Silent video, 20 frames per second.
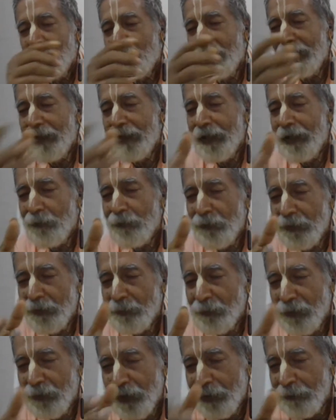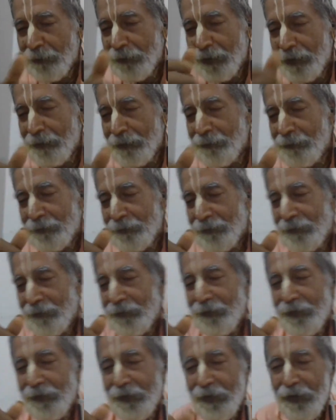But I have one problem.
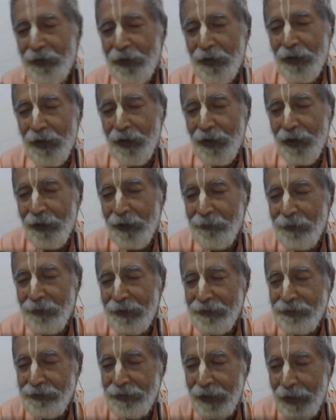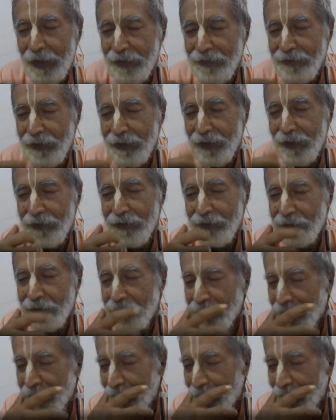I've been chanting